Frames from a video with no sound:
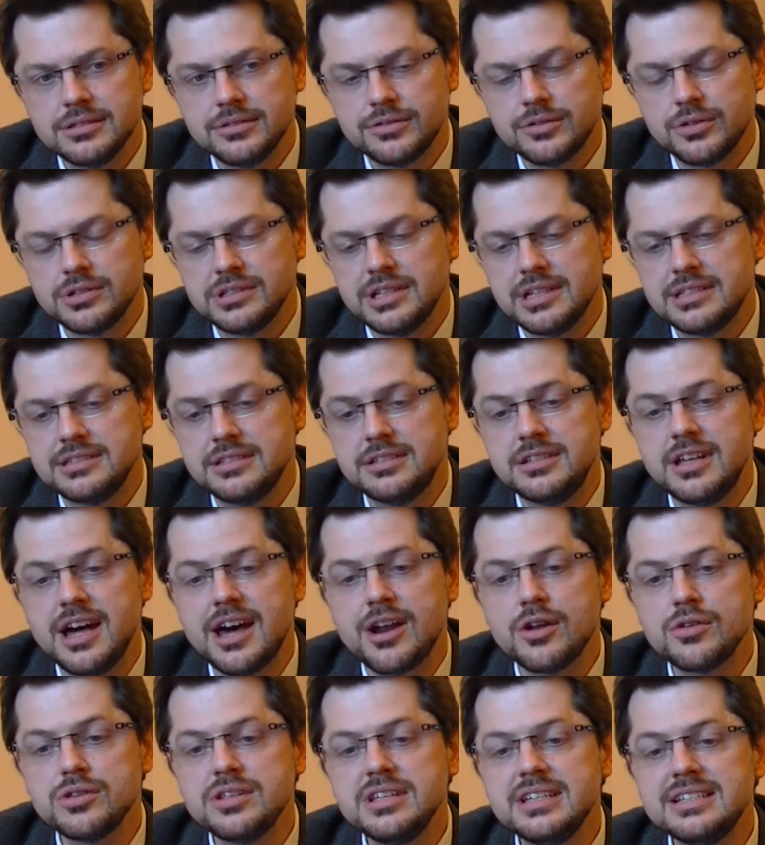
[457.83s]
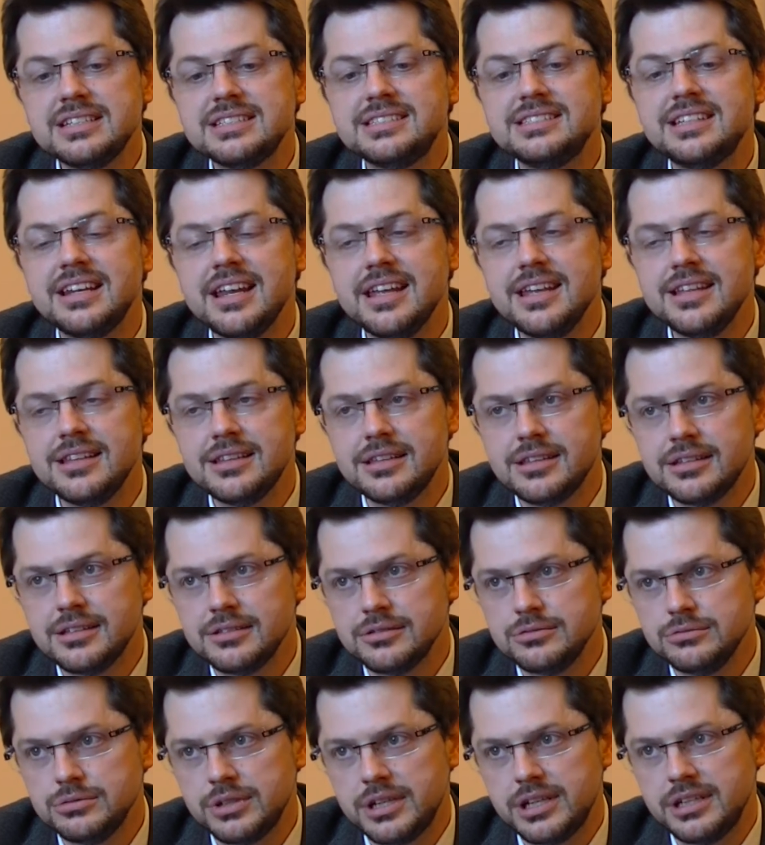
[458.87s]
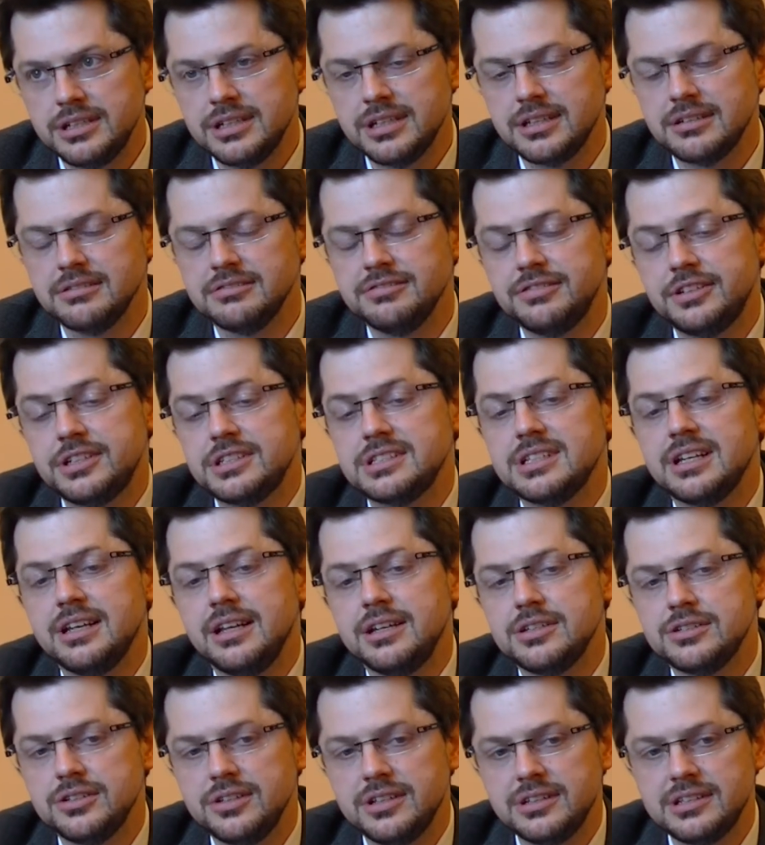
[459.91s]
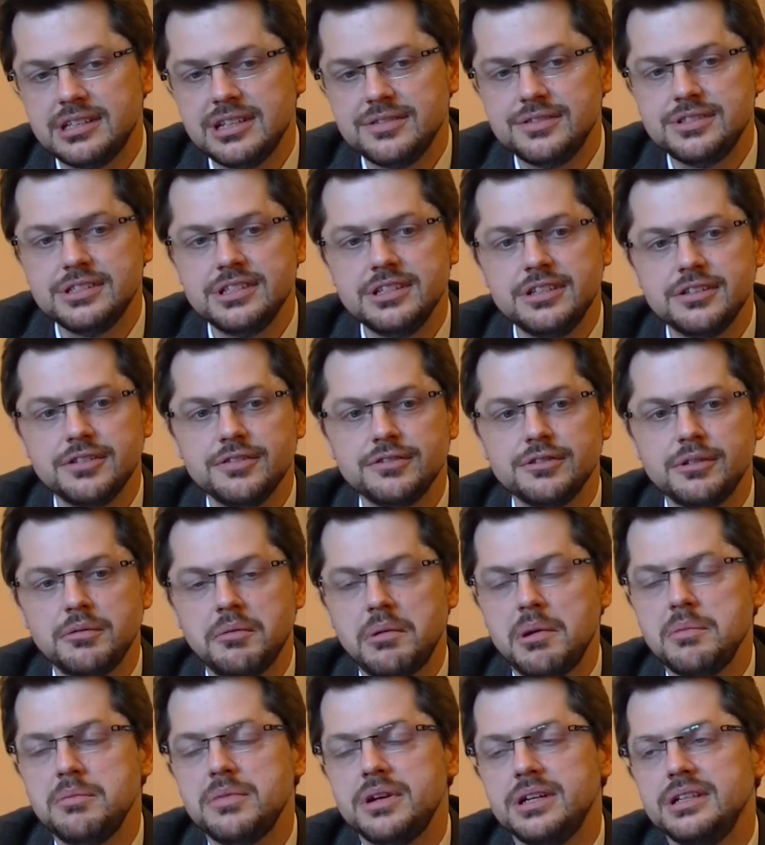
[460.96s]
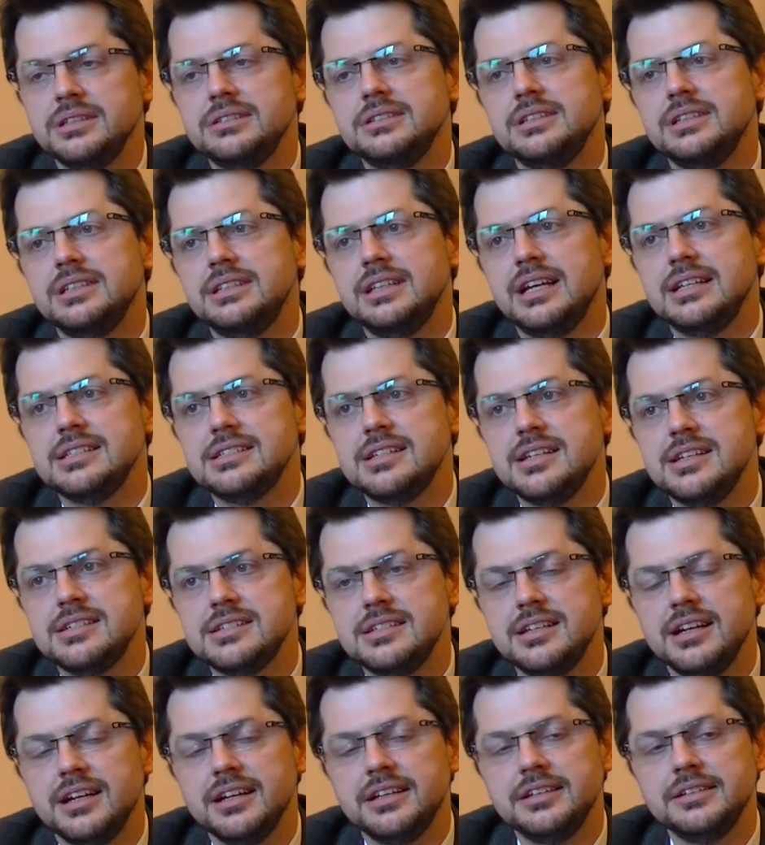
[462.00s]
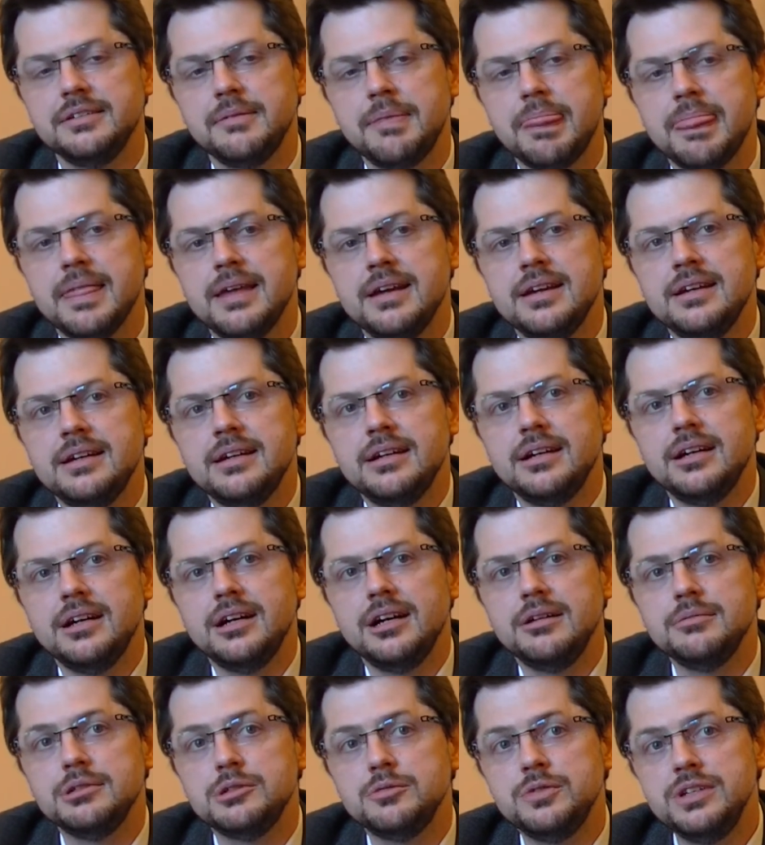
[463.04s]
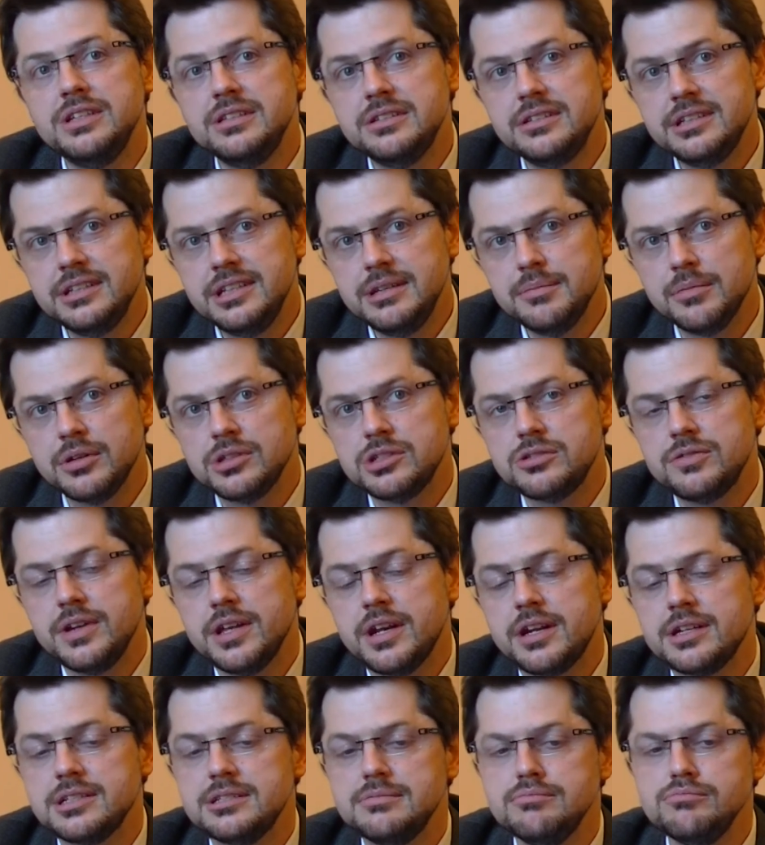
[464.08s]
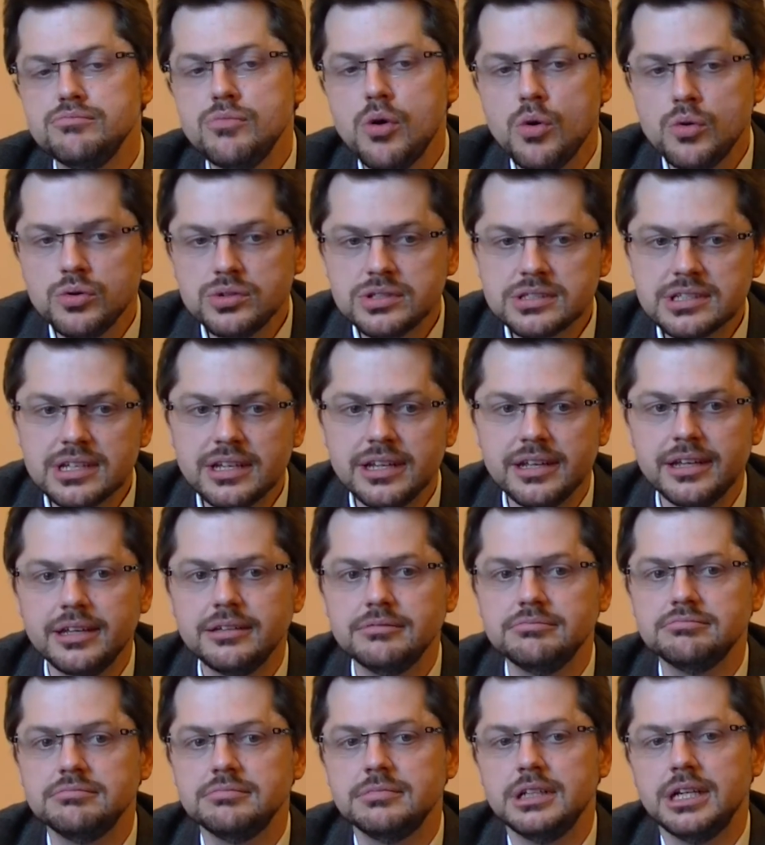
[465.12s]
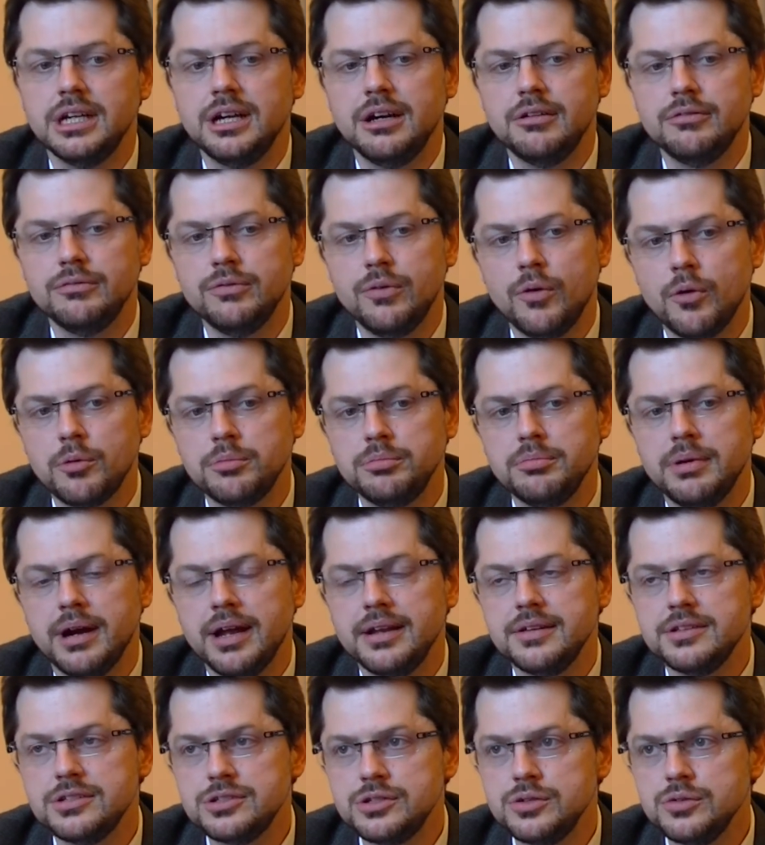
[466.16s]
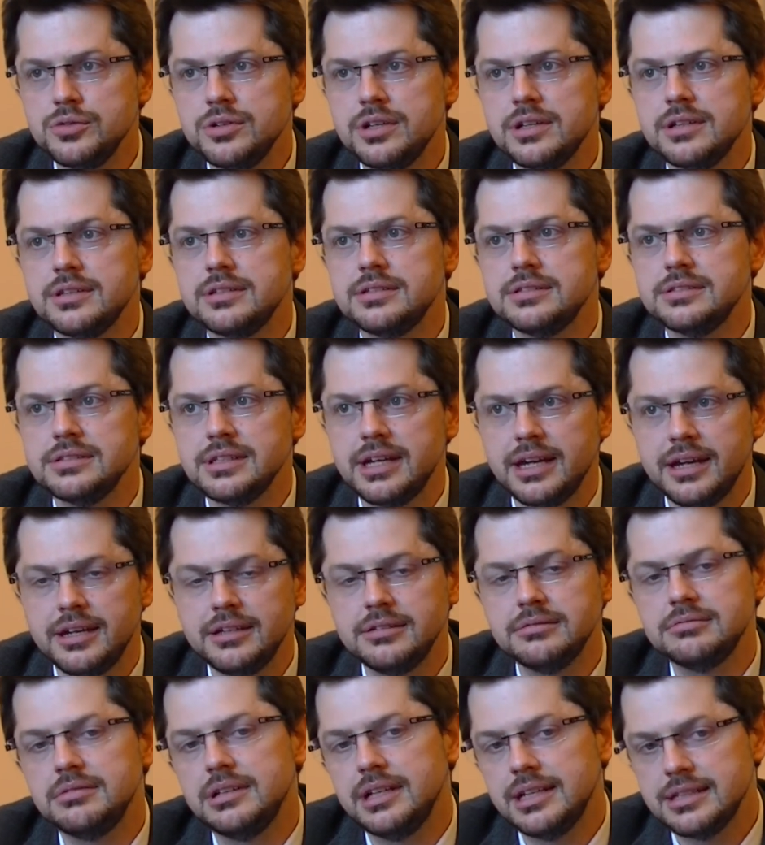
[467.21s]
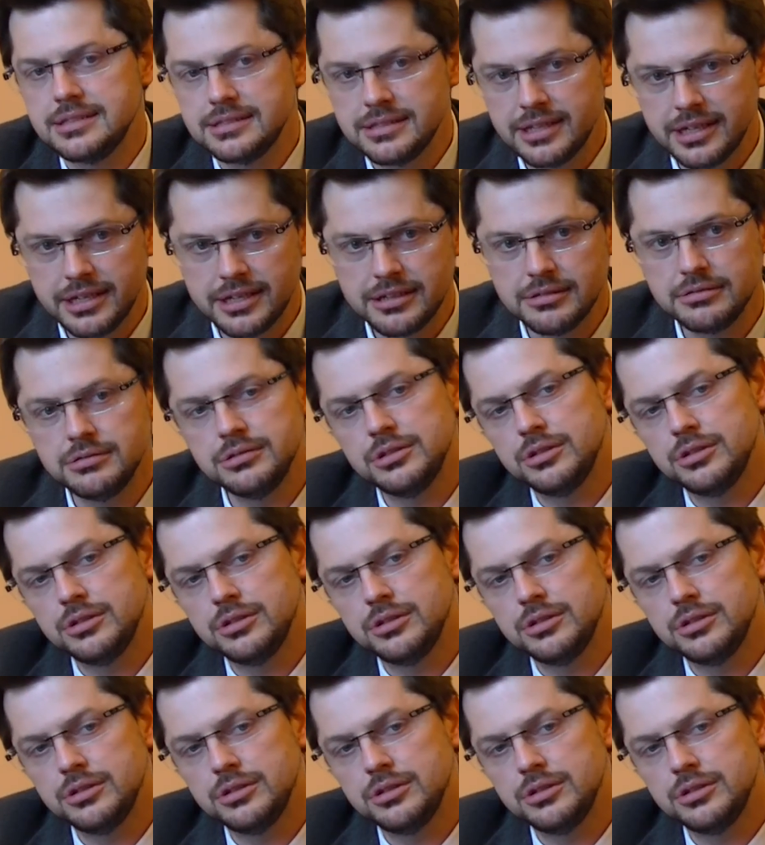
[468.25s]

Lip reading: Of course, there is the Národní Street, where the first clash on 17th of November in 1989 between the demonstrators, mostly formed by students and, let's say,